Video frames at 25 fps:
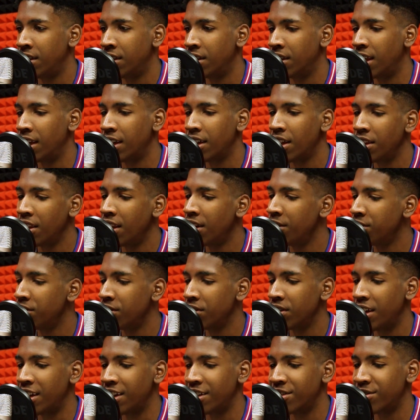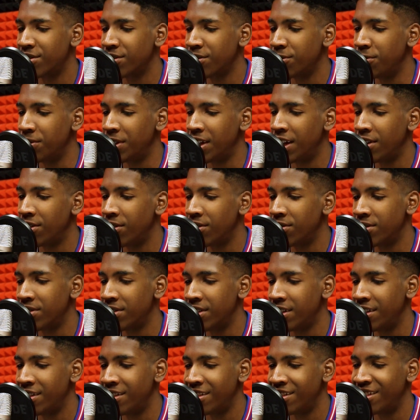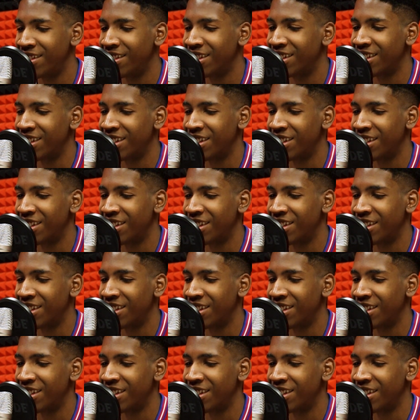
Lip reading: Like, unless you're like Scoot Henderson